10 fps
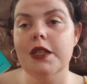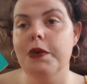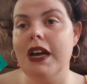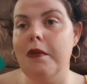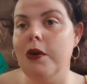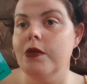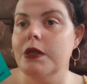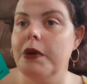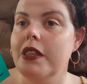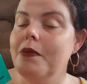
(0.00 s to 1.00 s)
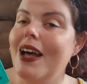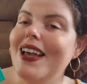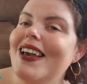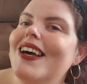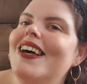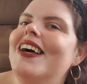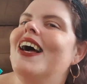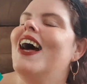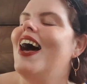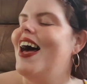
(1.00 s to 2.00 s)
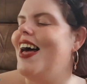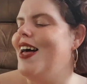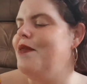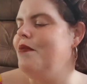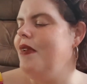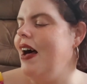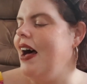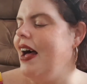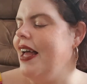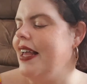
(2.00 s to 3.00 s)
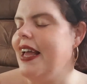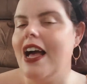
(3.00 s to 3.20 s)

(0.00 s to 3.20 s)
book I bought was about the Maya. I